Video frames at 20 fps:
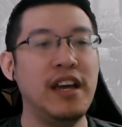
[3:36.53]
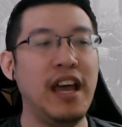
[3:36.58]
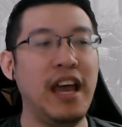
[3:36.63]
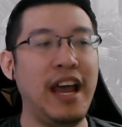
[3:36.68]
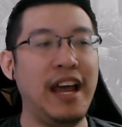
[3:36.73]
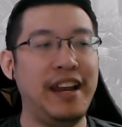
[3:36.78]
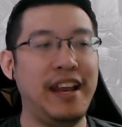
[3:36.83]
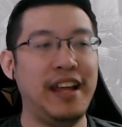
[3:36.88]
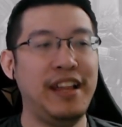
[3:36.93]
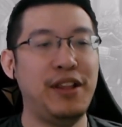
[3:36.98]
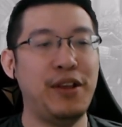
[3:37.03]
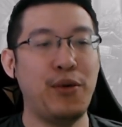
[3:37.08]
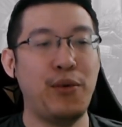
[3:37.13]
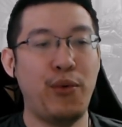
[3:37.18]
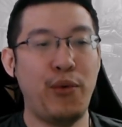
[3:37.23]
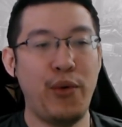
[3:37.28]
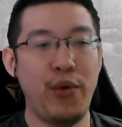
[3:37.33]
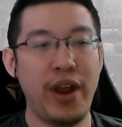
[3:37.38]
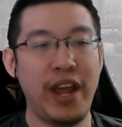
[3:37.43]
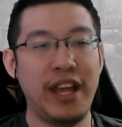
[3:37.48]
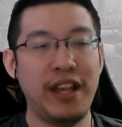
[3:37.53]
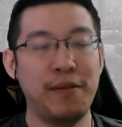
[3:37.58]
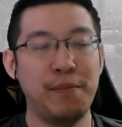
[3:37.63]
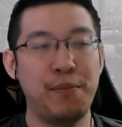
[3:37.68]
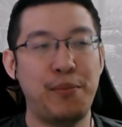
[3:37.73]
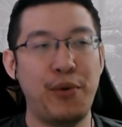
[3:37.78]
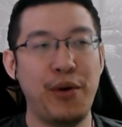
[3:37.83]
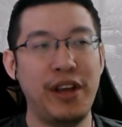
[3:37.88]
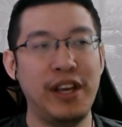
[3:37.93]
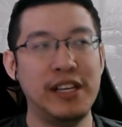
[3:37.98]
And then the raid
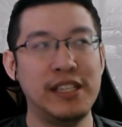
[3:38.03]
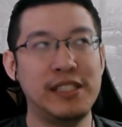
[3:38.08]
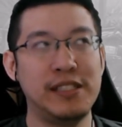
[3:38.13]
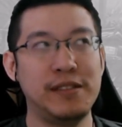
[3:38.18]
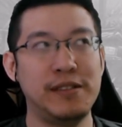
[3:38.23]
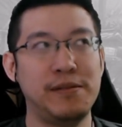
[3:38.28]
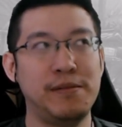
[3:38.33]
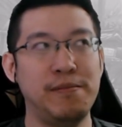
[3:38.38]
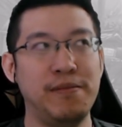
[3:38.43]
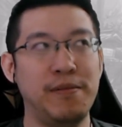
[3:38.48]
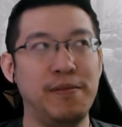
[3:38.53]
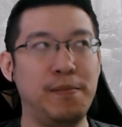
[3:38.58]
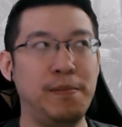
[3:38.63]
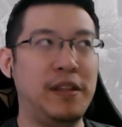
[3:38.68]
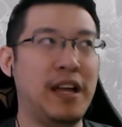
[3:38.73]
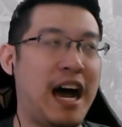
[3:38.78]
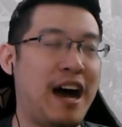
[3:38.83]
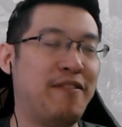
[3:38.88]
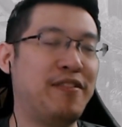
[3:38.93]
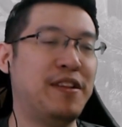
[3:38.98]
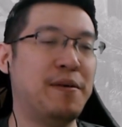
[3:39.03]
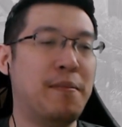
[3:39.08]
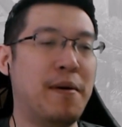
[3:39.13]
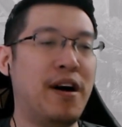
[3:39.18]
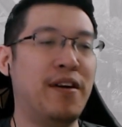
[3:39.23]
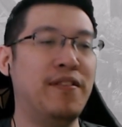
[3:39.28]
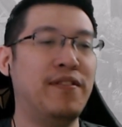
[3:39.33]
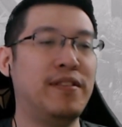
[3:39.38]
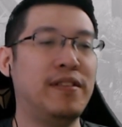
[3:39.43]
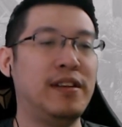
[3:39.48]
brings the
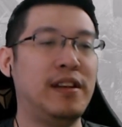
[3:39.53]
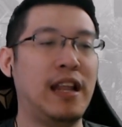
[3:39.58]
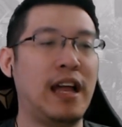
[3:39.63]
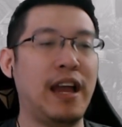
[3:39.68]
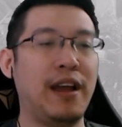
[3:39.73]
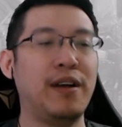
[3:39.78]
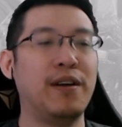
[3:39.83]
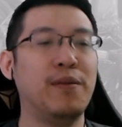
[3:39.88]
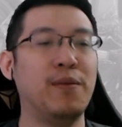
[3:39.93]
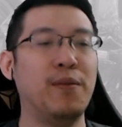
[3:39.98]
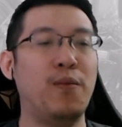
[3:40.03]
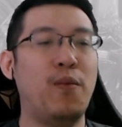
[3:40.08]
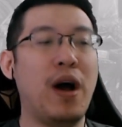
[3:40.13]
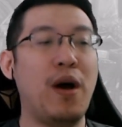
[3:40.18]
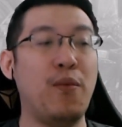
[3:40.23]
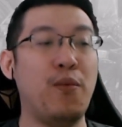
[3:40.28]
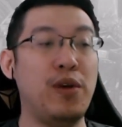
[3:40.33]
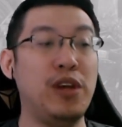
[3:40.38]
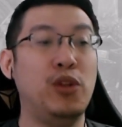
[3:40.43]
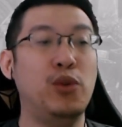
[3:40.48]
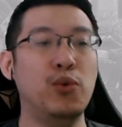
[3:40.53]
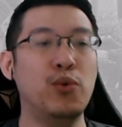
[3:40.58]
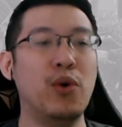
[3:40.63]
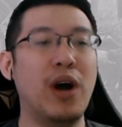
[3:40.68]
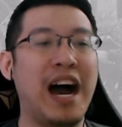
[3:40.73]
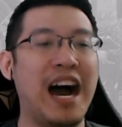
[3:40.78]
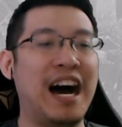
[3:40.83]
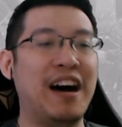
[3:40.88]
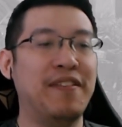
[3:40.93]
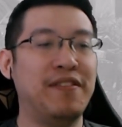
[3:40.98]
aftermath, like what we do
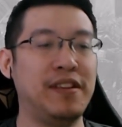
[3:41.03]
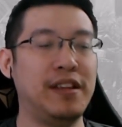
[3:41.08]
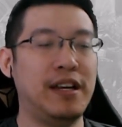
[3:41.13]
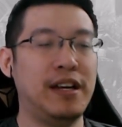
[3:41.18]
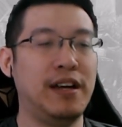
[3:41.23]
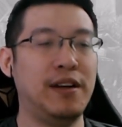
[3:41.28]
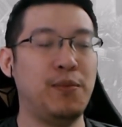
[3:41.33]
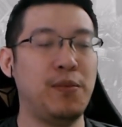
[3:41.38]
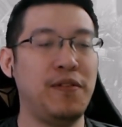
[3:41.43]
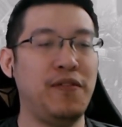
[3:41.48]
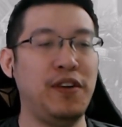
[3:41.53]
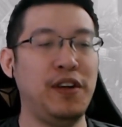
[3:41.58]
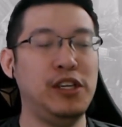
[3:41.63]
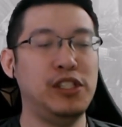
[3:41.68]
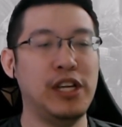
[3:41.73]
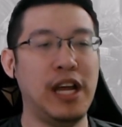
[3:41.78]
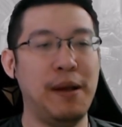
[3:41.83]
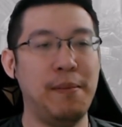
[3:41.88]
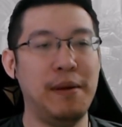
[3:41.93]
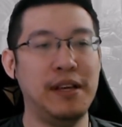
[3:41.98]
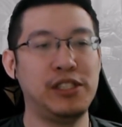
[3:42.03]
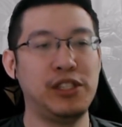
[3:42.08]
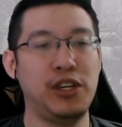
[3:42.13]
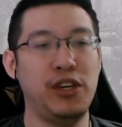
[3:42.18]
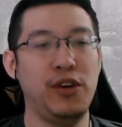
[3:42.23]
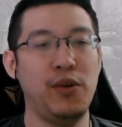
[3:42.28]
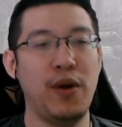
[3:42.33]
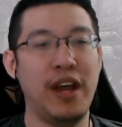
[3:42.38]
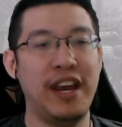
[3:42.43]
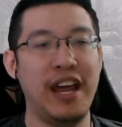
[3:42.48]
after we finish the
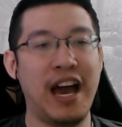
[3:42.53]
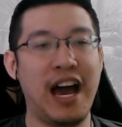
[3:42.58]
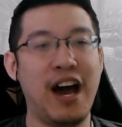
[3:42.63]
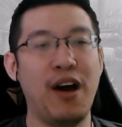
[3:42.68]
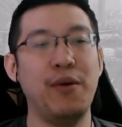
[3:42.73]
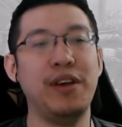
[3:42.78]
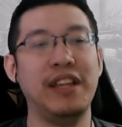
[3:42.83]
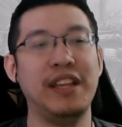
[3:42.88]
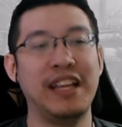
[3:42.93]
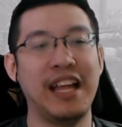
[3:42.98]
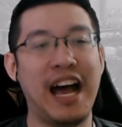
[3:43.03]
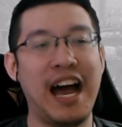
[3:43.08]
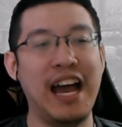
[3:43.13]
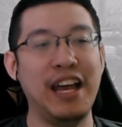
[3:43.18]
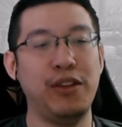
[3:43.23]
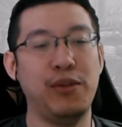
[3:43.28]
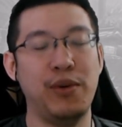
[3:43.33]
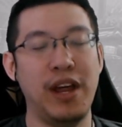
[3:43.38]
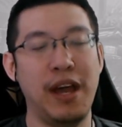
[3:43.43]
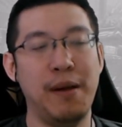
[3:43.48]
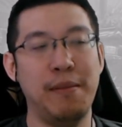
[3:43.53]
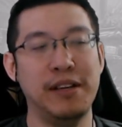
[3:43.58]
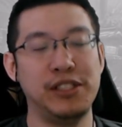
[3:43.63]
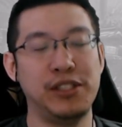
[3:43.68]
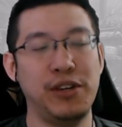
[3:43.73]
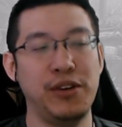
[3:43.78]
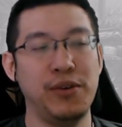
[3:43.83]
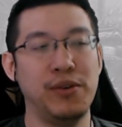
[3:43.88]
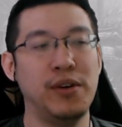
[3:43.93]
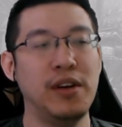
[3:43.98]
MSQ and how it ties to the
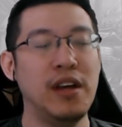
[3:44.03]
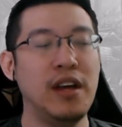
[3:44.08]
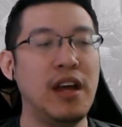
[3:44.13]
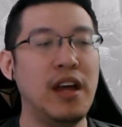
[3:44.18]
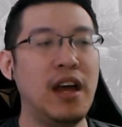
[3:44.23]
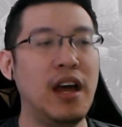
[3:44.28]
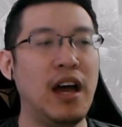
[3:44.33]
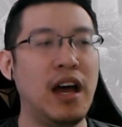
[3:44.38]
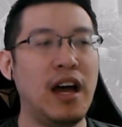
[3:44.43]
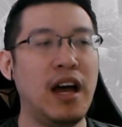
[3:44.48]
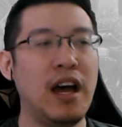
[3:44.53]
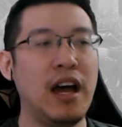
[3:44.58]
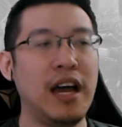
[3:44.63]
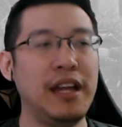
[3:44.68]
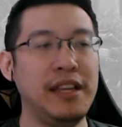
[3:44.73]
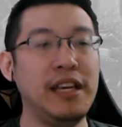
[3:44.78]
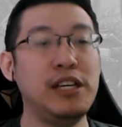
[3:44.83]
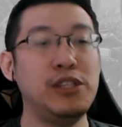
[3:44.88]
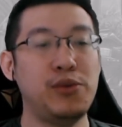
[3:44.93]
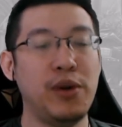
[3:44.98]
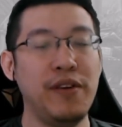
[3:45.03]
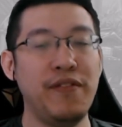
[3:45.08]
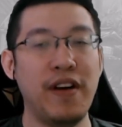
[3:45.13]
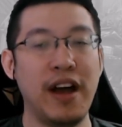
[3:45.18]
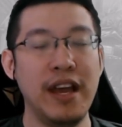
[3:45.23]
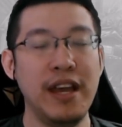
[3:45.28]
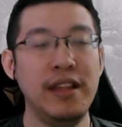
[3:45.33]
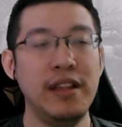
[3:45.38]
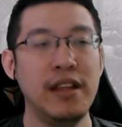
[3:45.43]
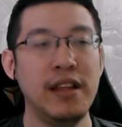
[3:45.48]
MSQ. I think it's really fine.